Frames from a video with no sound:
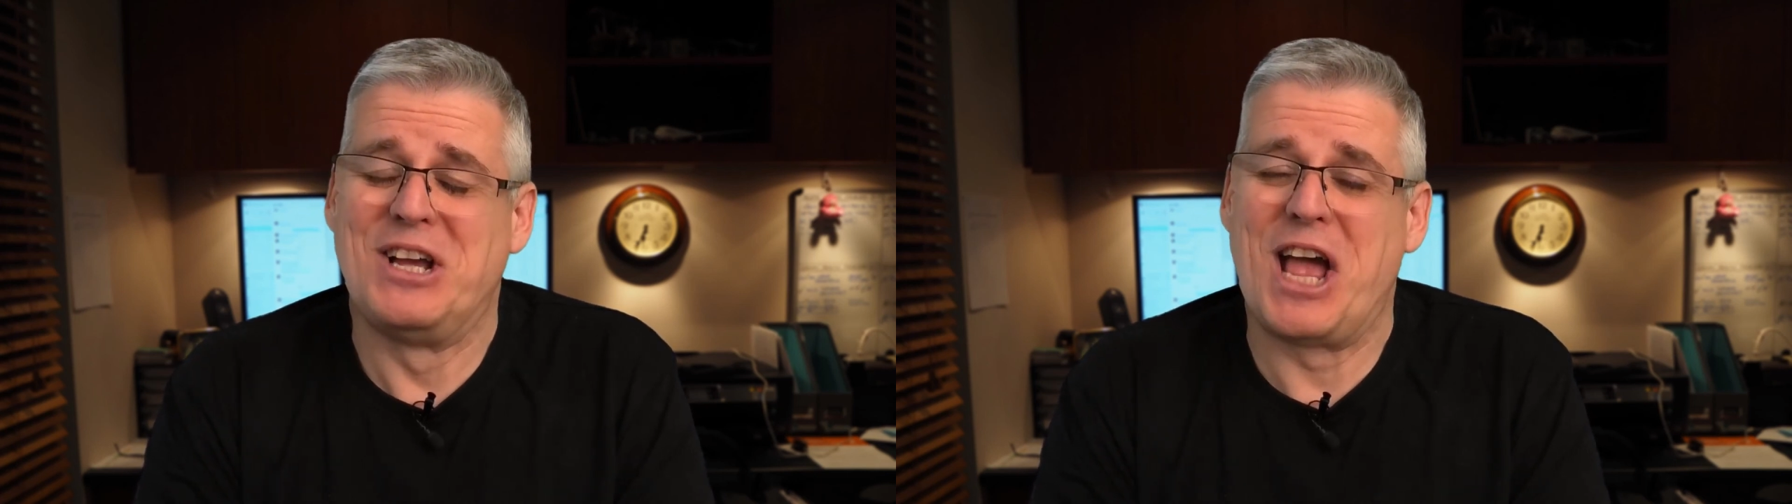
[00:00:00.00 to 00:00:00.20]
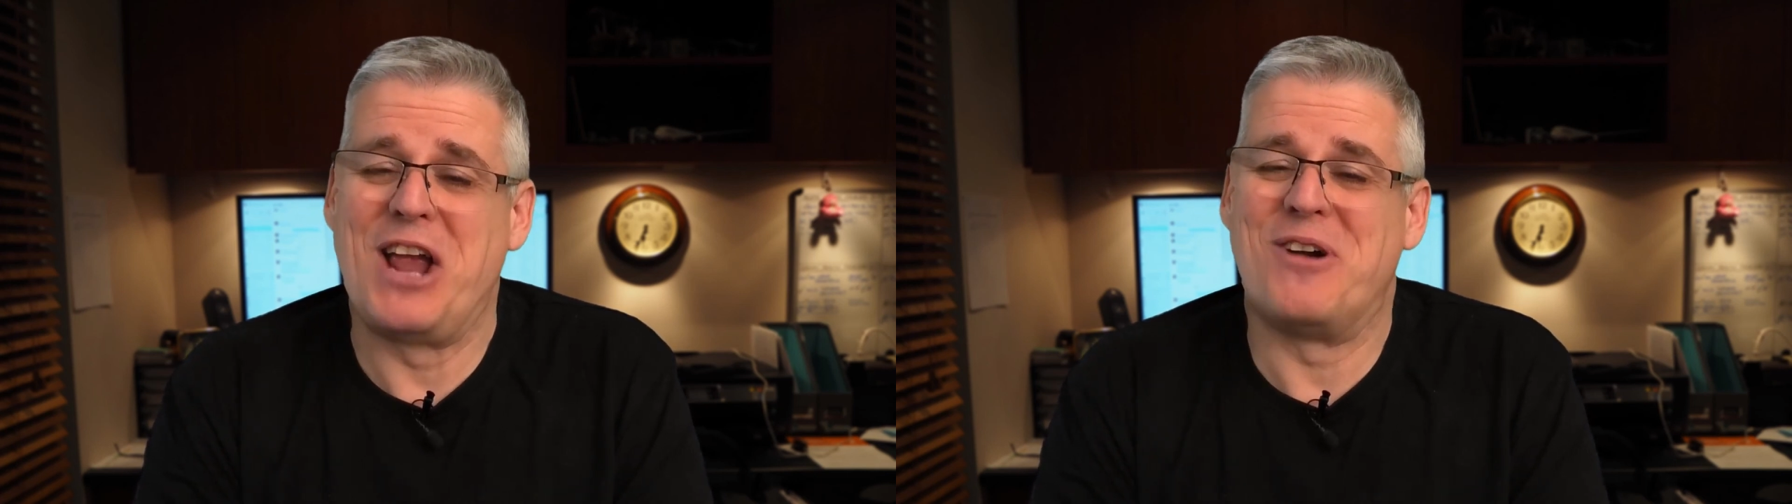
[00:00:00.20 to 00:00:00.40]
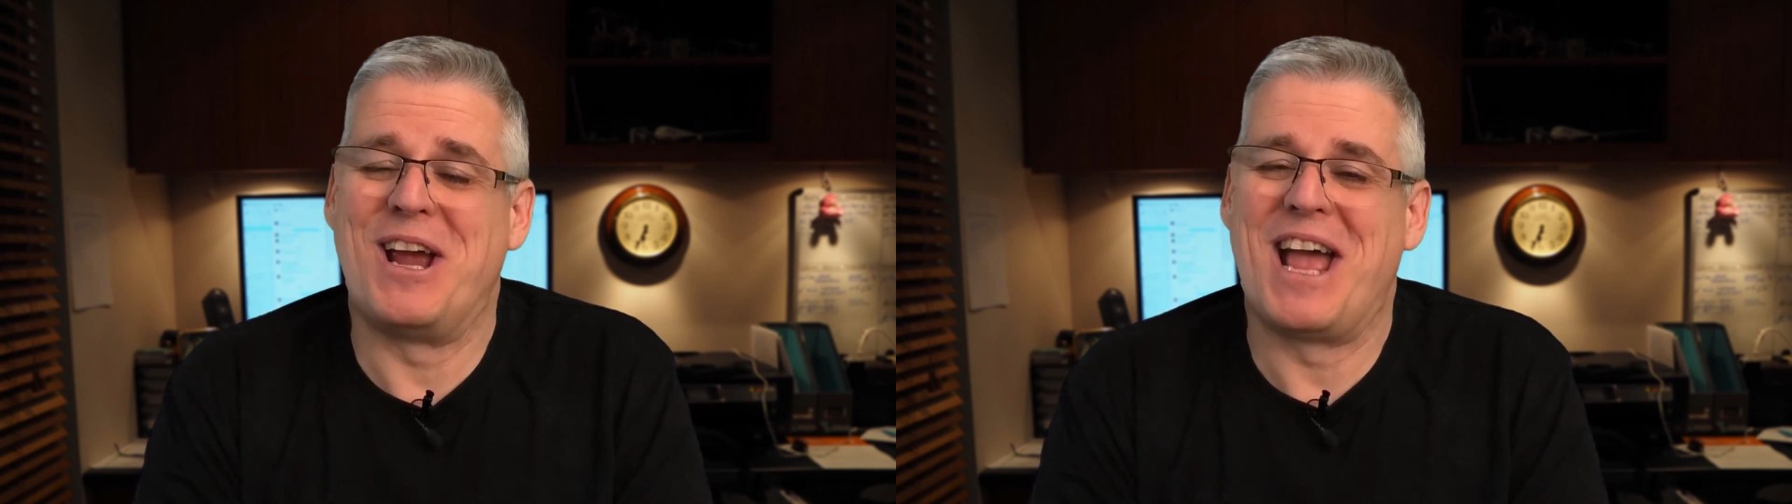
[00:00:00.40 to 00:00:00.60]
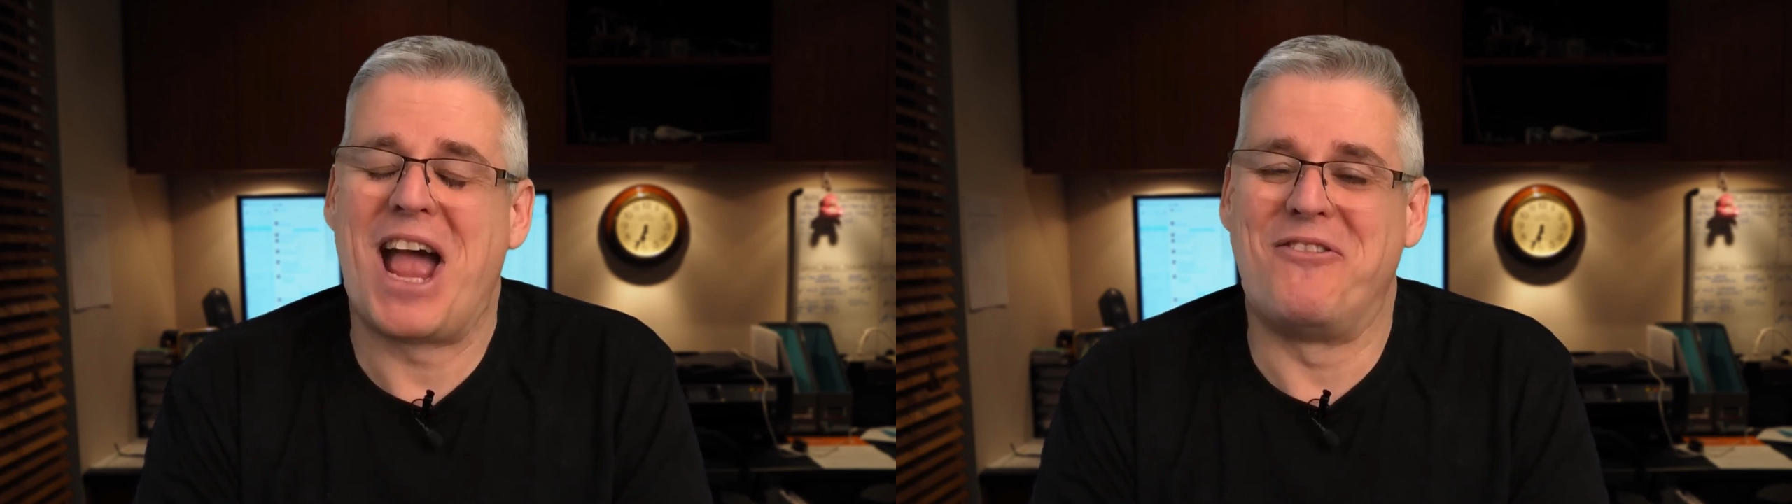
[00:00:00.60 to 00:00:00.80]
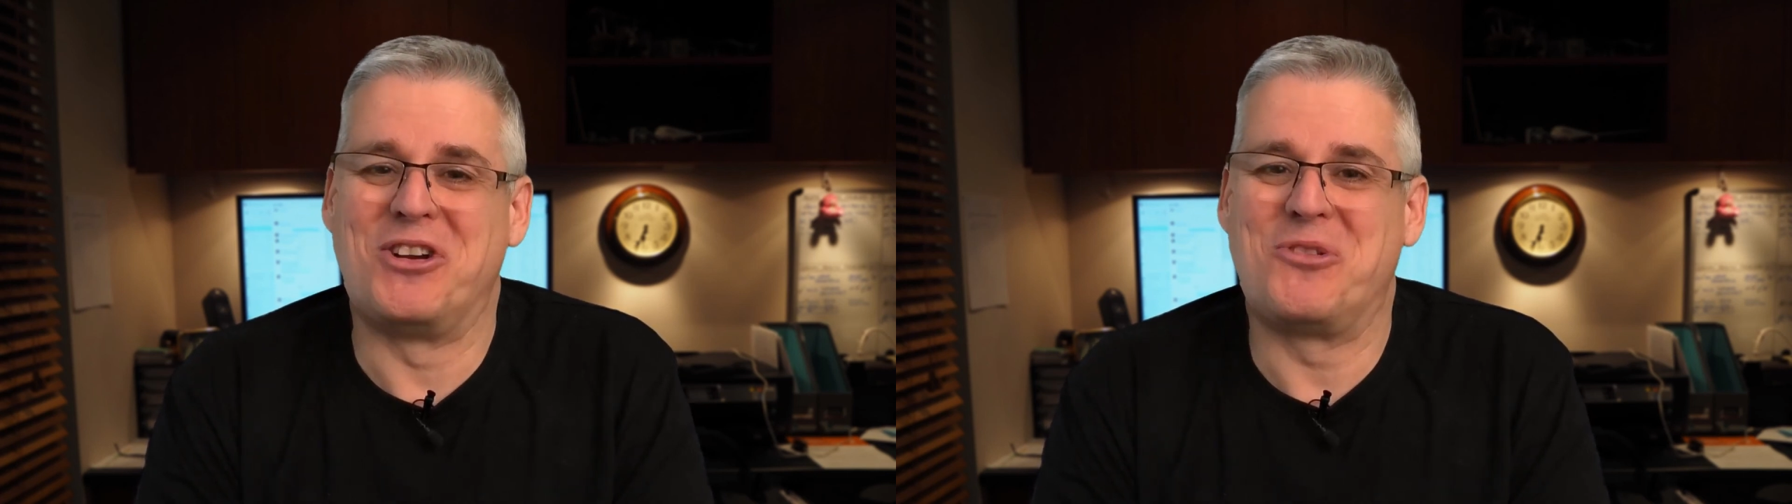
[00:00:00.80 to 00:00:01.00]
Anyway,
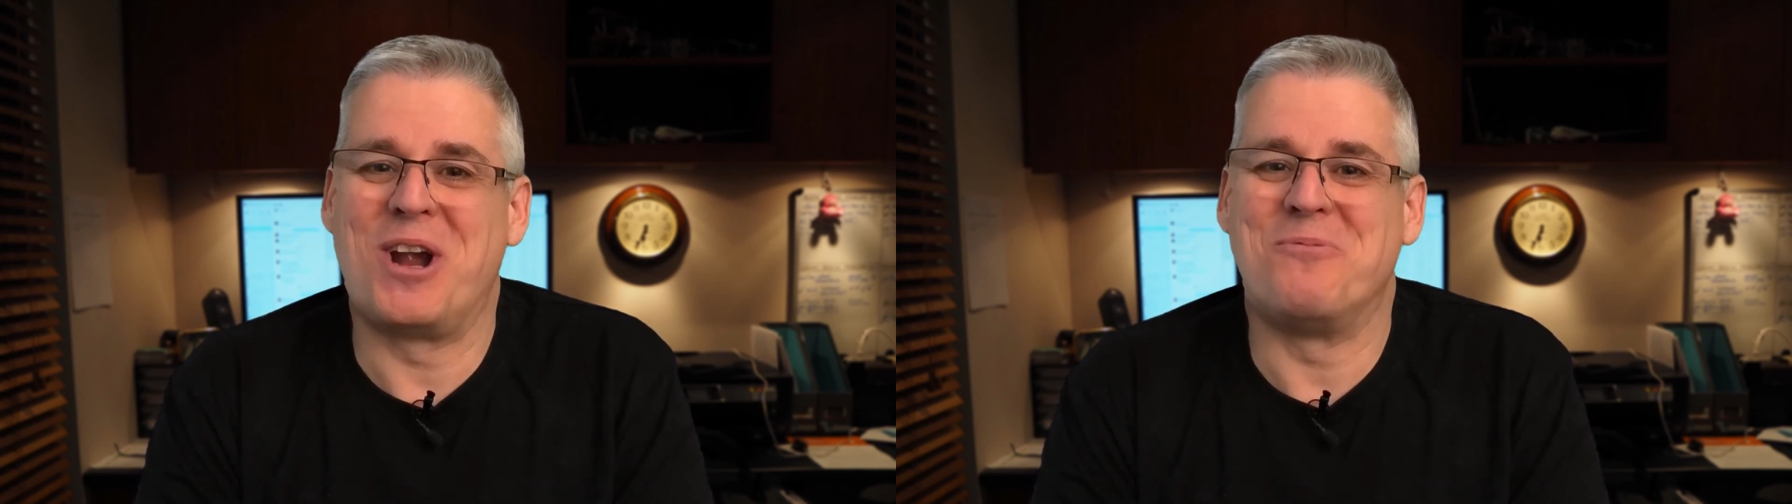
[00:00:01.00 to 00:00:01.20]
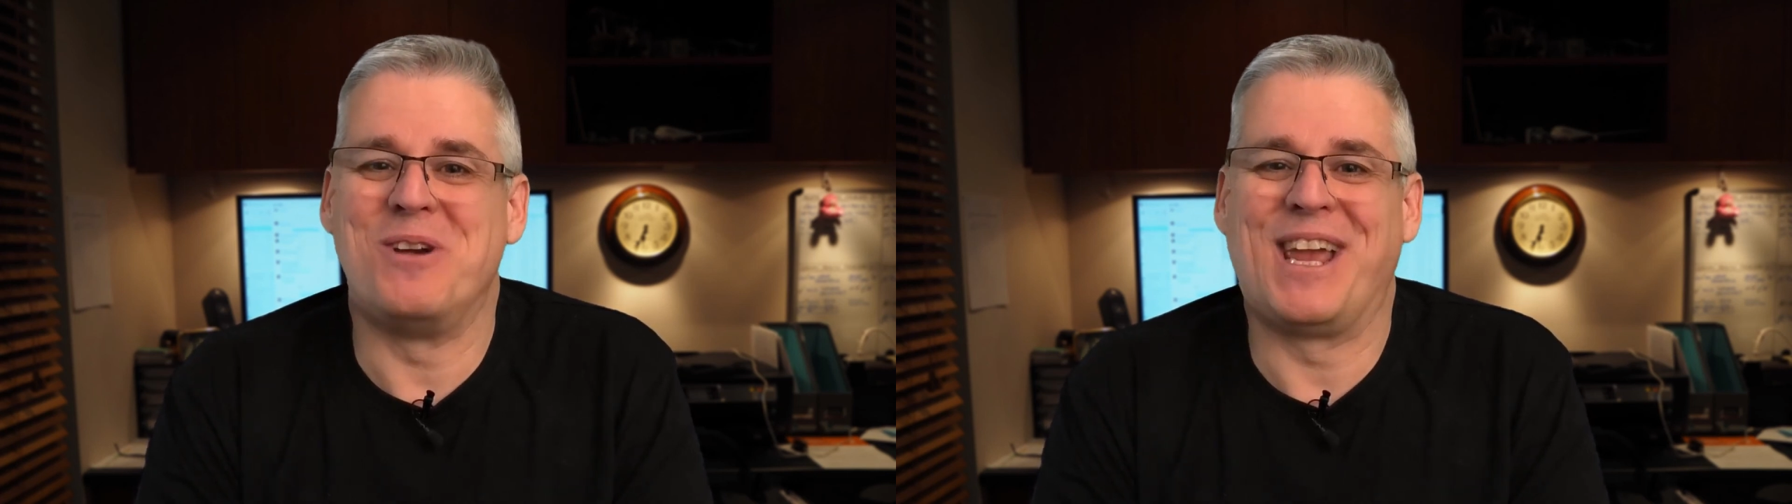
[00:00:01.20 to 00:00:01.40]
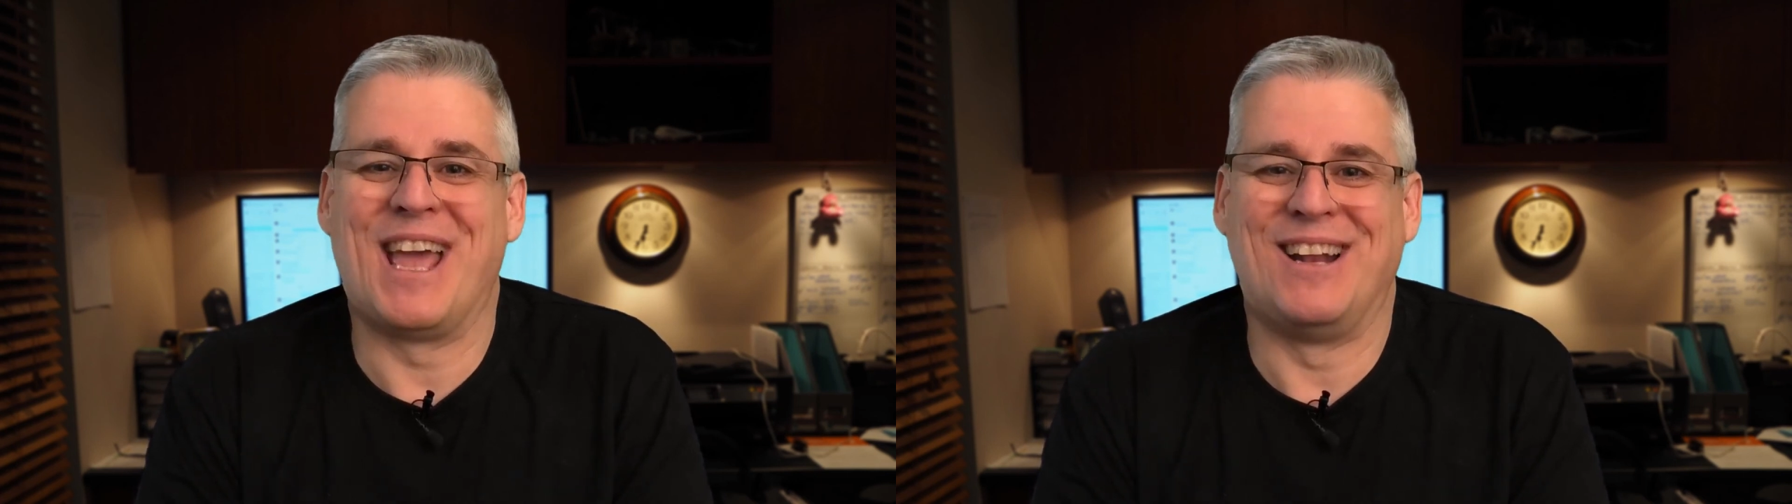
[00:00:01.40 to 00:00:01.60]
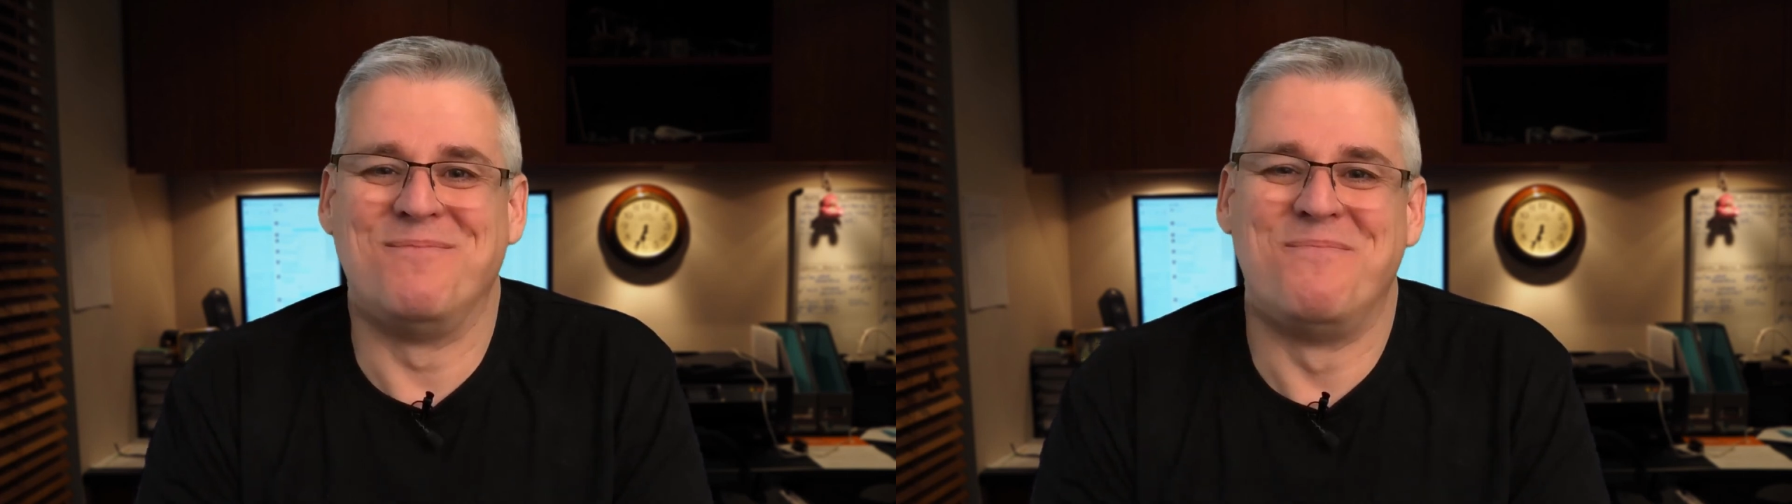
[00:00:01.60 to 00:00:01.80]
have a great weekend.